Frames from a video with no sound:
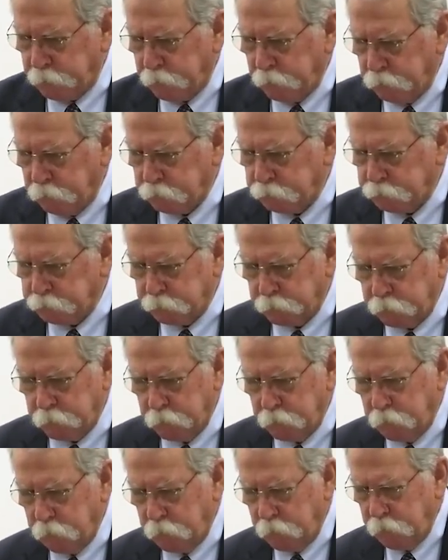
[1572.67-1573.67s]

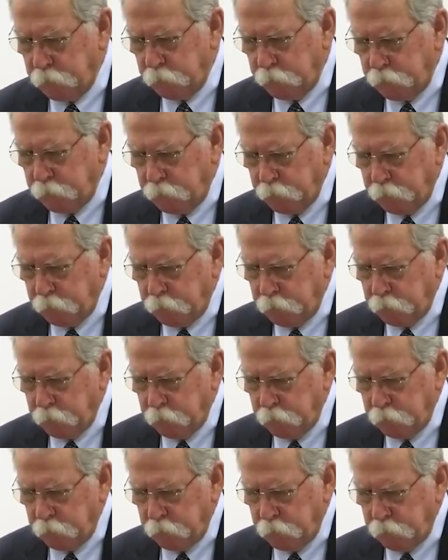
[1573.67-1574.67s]

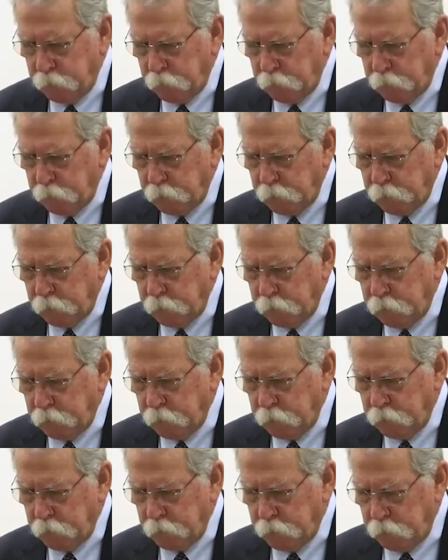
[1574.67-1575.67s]

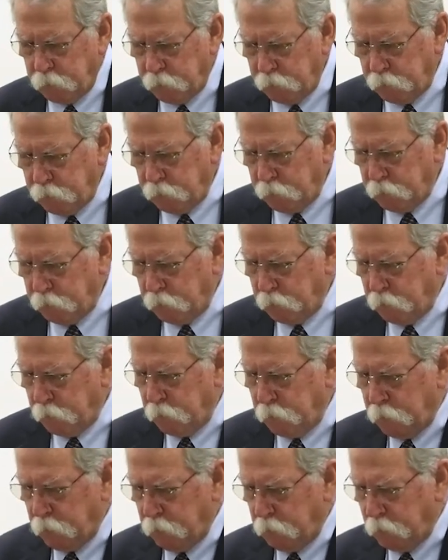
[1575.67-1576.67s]

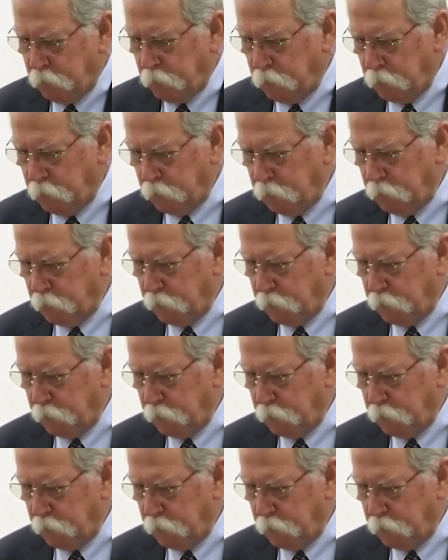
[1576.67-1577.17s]
(silence)